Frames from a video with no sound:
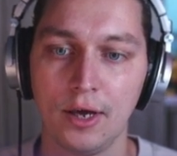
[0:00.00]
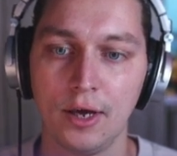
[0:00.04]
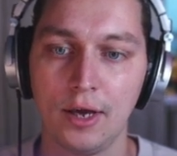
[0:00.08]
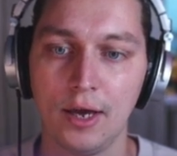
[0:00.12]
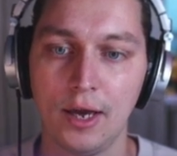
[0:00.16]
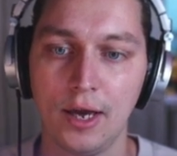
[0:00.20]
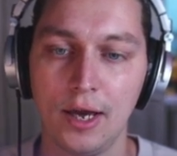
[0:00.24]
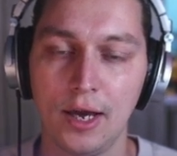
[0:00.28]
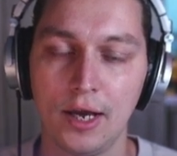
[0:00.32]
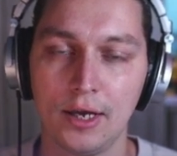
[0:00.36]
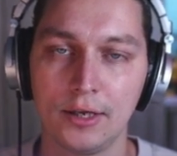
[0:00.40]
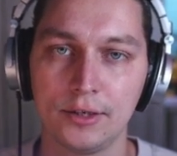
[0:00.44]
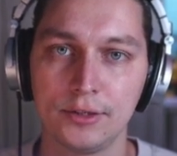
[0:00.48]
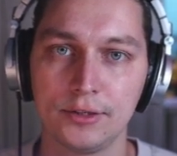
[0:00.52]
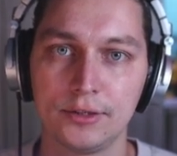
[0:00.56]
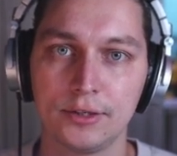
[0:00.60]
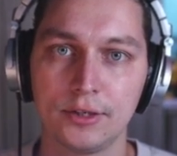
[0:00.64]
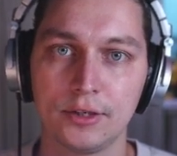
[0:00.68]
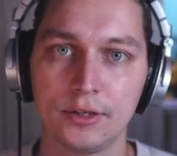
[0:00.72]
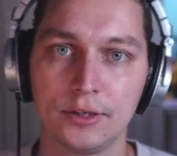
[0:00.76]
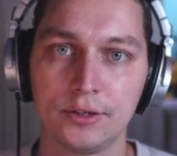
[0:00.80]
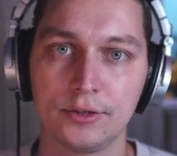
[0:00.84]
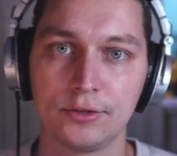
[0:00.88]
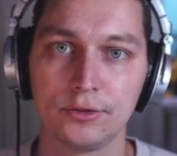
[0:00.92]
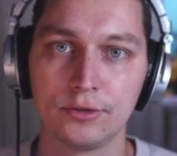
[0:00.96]
and
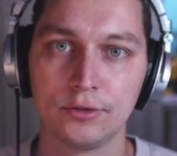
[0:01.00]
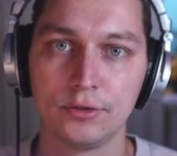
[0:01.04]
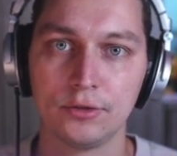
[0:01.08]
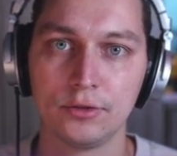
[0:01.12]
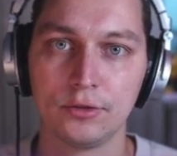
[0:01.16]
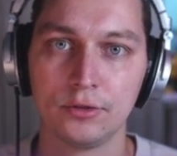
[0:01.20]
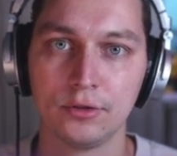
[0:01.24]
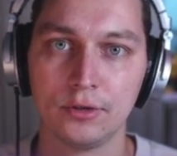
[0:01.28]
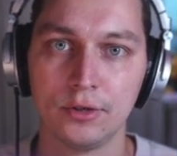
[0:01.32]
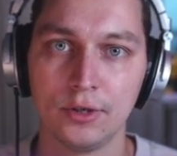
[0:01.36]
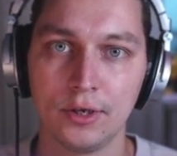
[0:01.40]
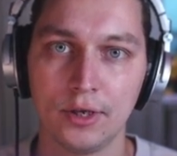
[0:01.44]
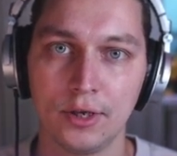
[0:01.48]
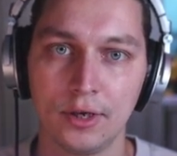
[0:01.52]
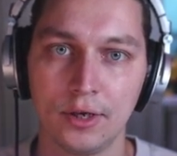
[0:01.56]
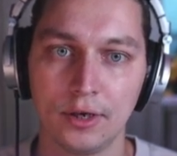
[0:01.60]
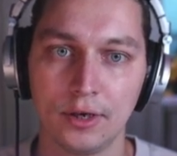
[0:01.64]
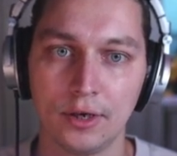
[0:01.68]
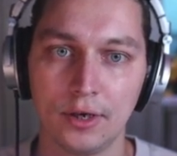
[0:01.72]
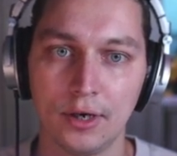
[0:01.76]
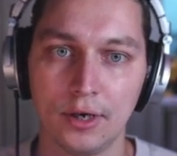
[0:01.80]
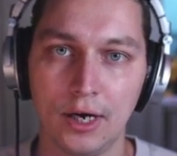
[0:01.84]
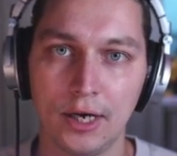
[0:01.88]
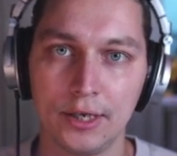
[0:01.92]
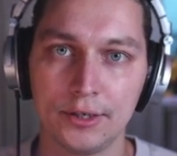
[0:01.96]
to
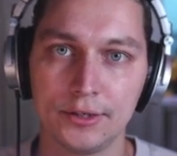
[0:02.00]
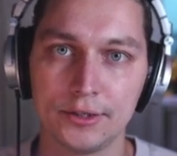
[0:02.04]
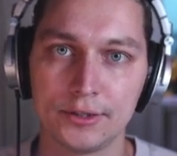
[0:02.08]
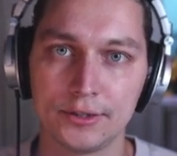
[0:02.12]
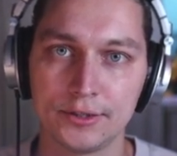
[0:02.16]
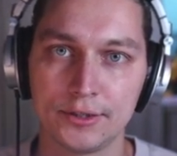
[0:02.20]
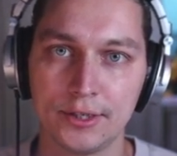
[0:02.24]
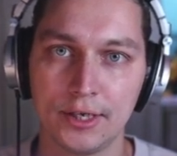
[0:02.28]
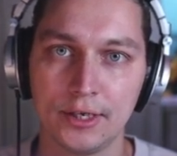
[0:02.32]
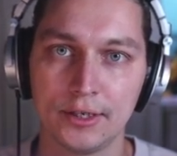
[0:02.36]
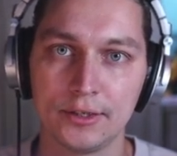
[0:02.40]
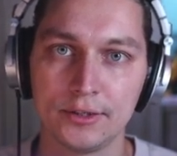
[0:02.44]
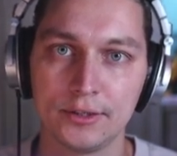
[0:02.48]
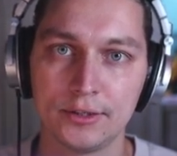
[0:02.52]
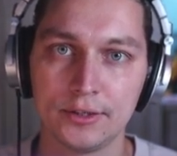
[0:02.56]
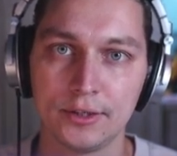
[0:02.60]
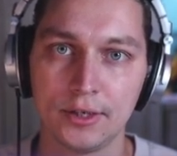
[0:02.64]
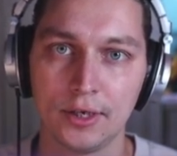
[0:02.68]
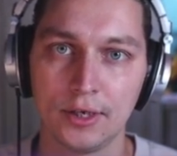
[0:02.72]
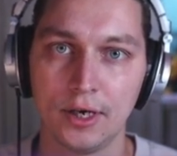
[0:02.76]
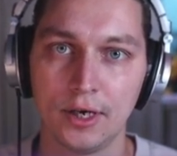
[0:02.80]
understand